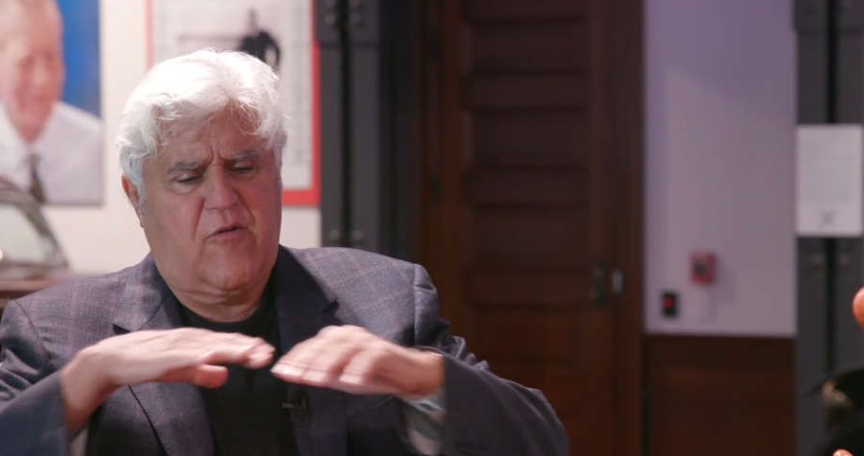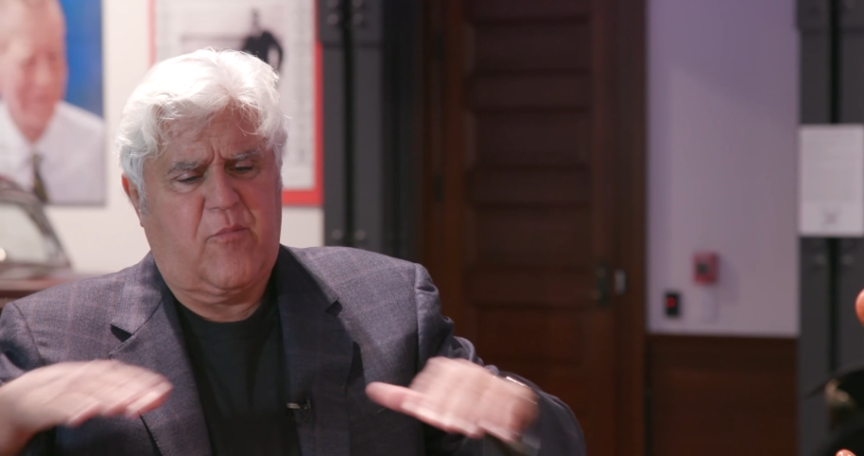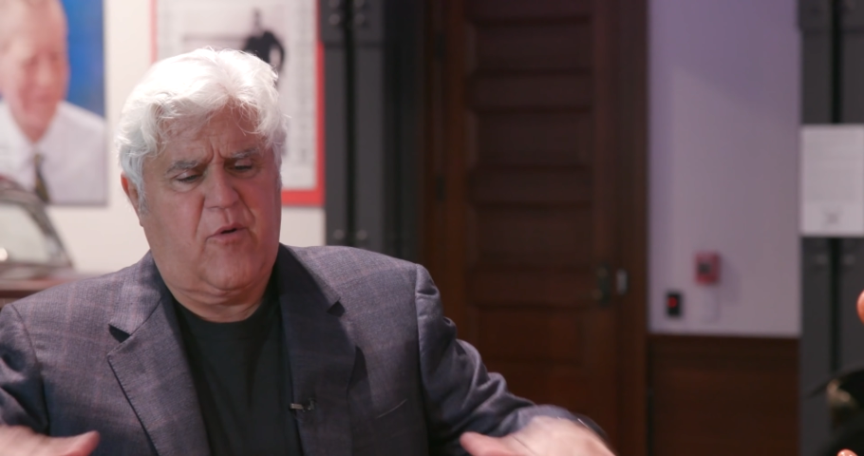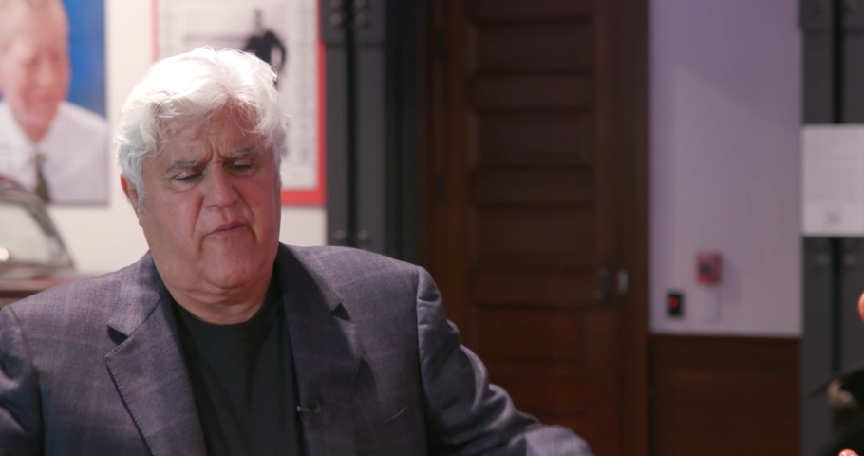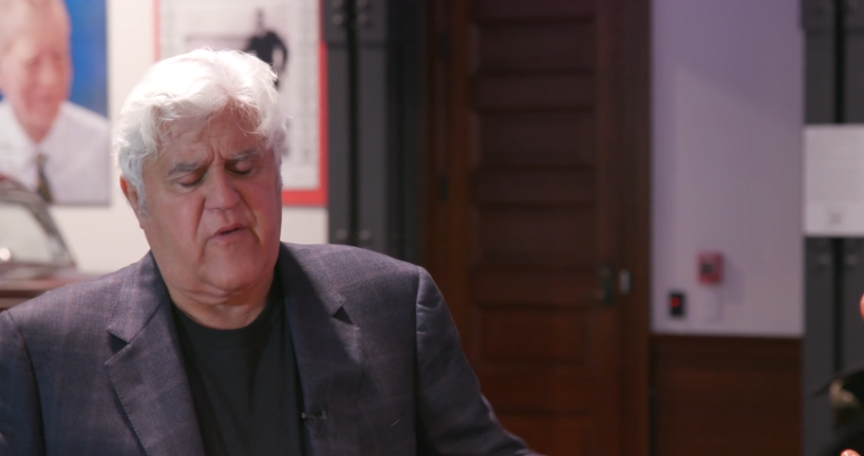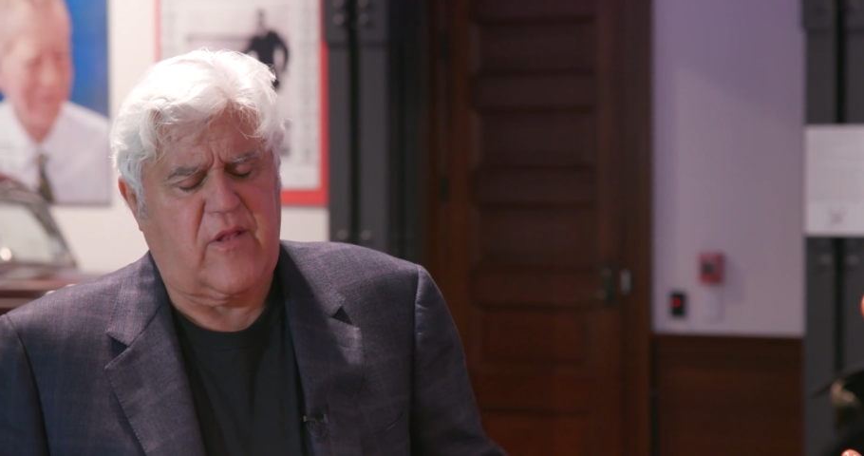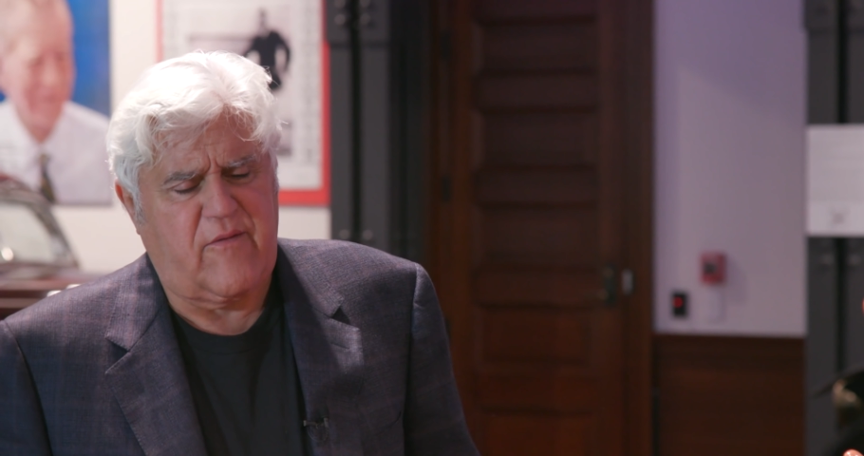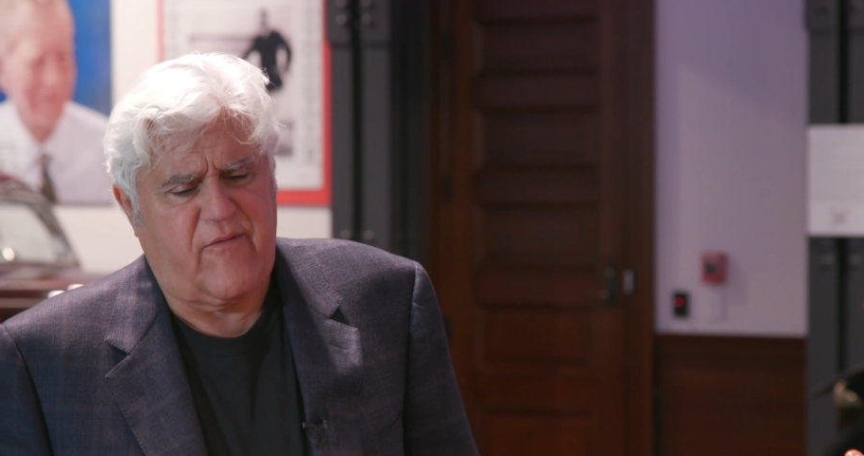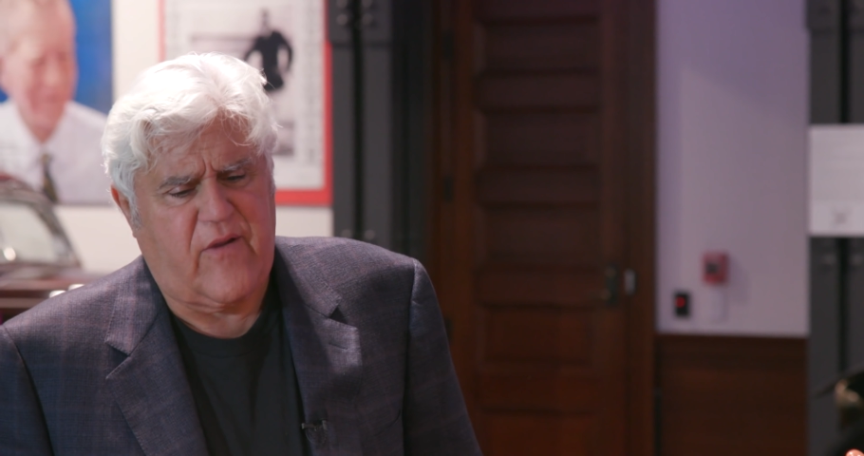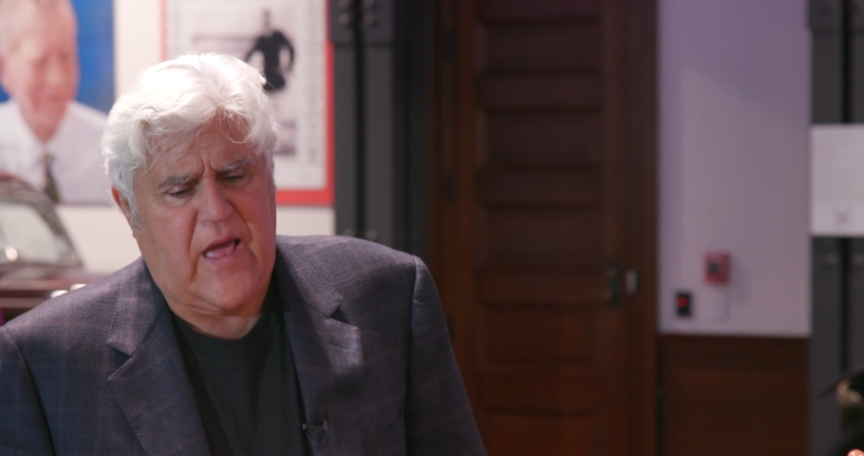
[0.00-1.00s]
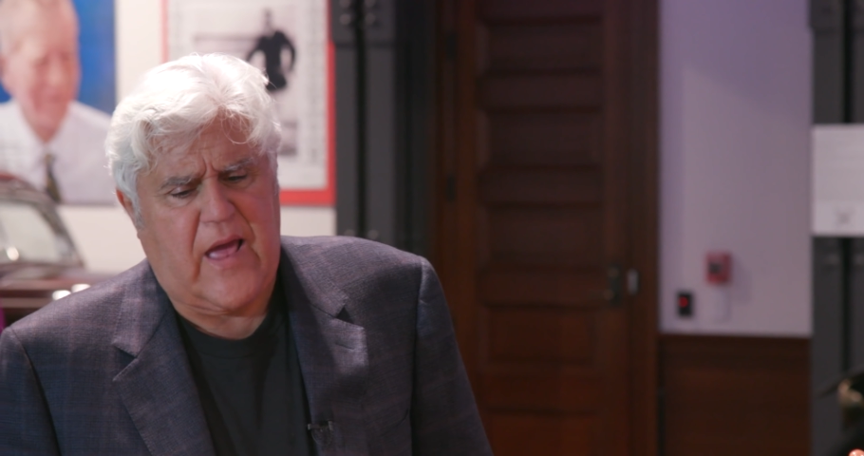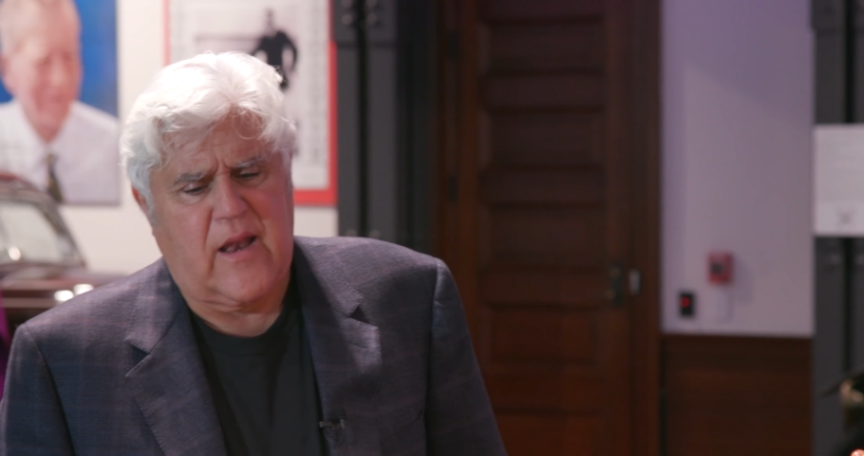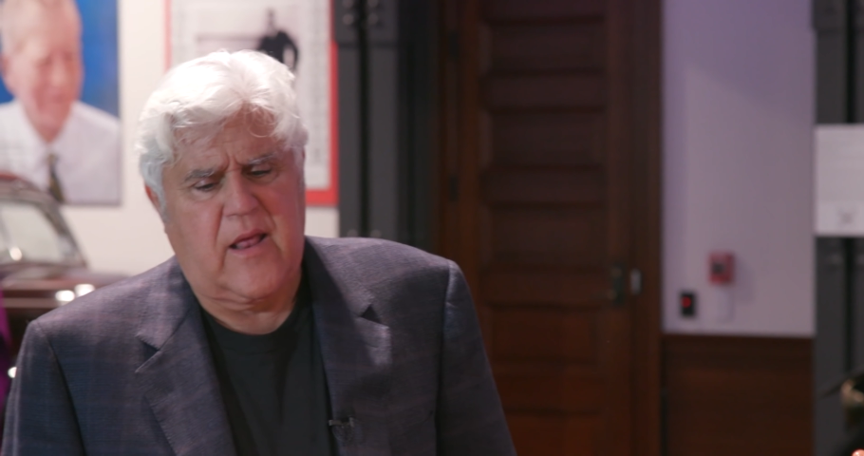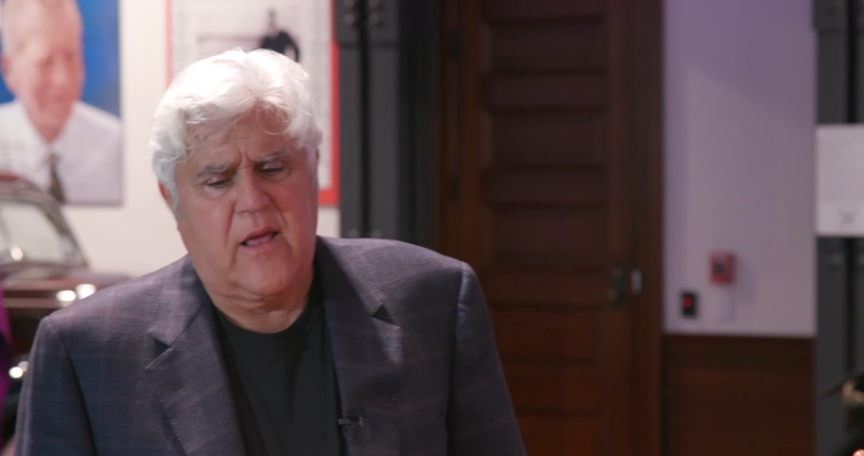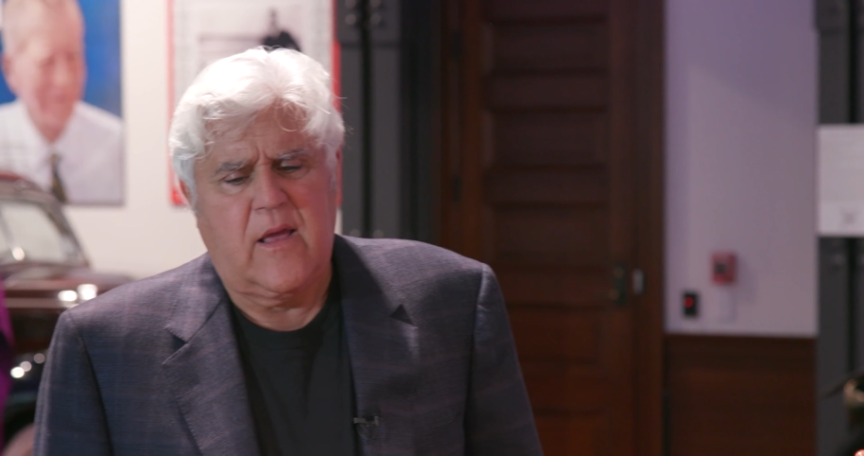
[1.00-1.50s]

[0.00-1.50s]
is perfectly flat,